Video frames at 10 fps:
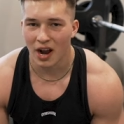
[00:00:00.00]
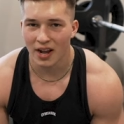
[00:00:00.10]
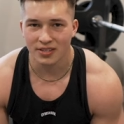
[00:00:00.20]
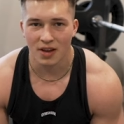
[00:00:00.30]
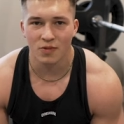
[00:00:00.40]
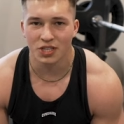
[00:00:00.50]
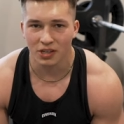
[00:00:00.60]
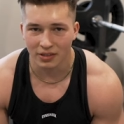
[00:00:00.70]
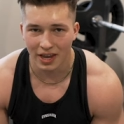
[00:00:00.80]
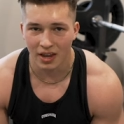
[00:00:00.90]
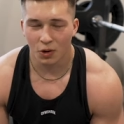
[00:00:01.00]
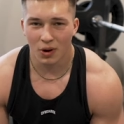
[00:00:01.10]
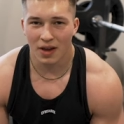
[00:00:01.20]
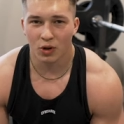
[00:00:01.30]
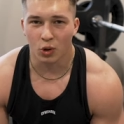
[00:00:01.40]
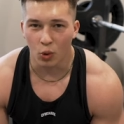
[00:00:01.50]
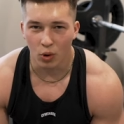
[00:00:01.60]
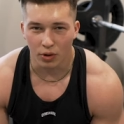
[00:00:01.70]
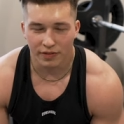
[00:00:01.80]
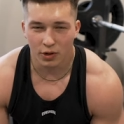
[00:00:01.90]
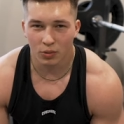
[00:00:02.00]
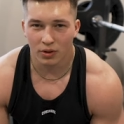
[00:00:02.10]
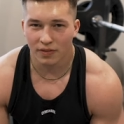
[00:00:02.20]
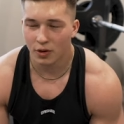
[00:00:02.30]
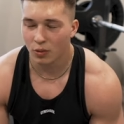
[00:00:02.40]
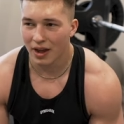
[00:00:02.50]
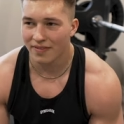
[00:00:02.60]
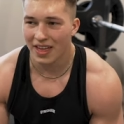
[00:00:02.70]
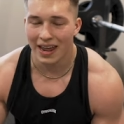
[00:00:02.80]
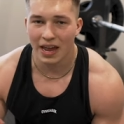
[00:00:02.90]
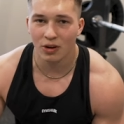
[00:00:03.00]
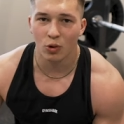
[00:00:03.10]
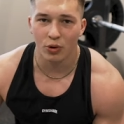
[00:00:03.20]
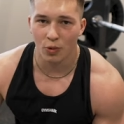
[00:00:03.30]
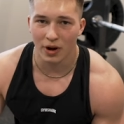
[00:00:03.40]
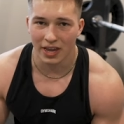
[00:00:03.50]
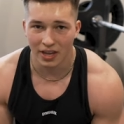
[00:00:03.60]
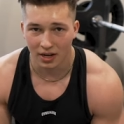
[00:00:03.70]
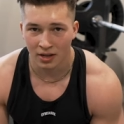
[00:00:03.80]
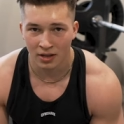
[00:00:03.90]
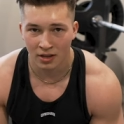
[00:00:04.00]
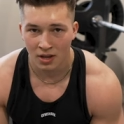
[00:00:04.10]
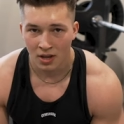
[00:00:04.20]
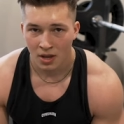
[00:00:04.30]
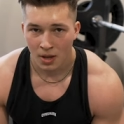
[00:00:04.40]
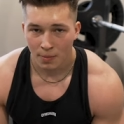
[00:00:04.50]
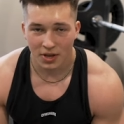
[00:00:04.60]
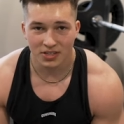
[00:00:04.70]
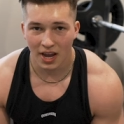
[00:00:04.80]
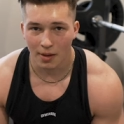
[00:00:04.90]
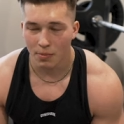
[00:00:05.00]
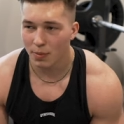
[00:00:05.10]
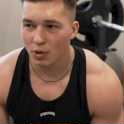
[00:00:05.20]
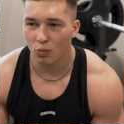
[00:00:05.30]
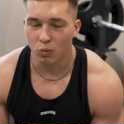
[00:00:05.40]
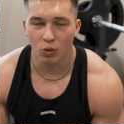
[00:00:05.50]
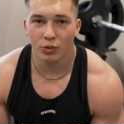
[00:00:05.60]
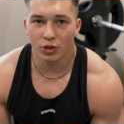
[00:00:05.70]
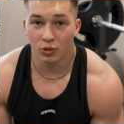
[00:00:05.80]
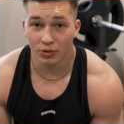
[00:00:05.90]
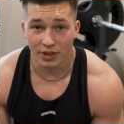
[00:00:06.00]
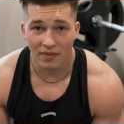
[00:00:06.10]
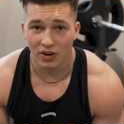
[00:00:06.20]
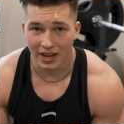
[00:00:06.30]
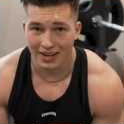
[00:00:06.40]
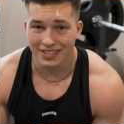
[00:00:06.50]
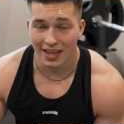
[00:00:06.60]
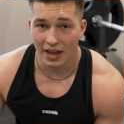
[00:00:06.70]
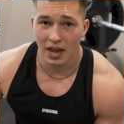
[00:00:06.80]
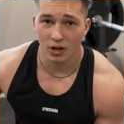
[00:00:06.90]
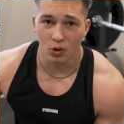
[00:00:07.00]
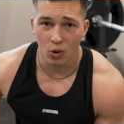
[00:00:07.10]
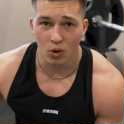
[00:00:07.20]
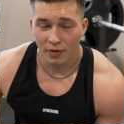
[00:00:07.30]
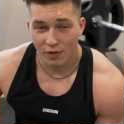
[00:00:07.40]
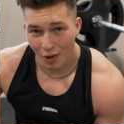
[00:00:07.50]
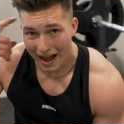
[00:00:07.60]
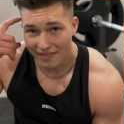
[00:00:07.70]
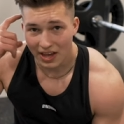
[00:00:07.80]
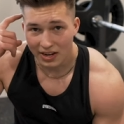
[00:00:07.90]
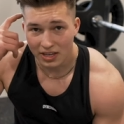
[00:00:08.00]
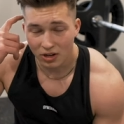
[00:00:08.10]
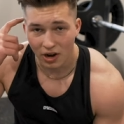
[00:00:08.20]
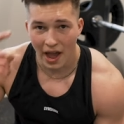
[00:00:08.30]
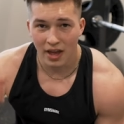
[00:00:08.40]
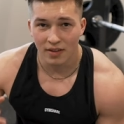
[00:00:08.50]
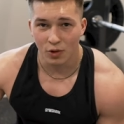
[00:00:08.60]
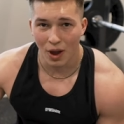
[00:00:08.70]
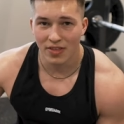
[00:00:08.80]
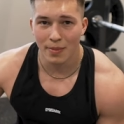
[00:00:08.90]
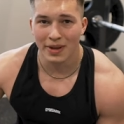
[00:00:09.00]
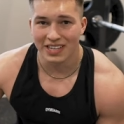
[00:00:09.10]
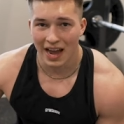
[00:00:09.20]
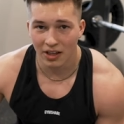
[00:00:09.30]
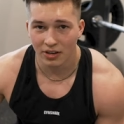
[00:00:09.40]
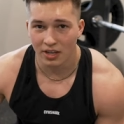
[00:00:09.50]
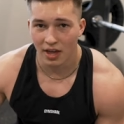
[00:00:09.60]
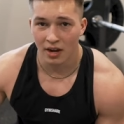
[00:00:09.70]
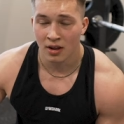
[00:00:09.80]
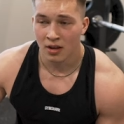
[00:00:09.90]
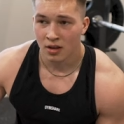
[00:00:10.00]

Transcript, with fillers: your ass every single day? You don't have a goal. If you don't, if you don't have that end goal you want to hit, because yeah, maybe we'll, you'll never get to that end goal. If you have that in your head, if you have that mentality that